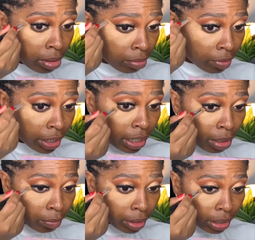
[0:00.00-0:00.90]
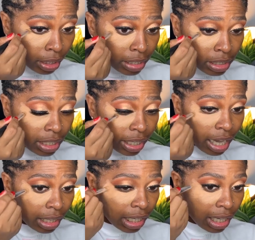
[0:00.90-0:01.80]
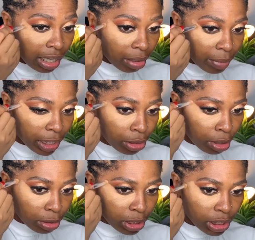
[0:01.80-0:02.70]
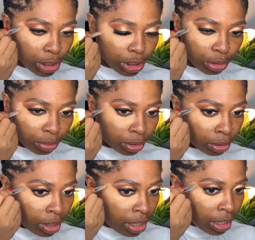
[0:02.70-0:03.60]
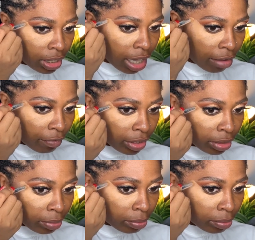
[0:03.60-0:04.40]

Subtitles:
Very unrealistic, I think, but you know, just in general, yay for them.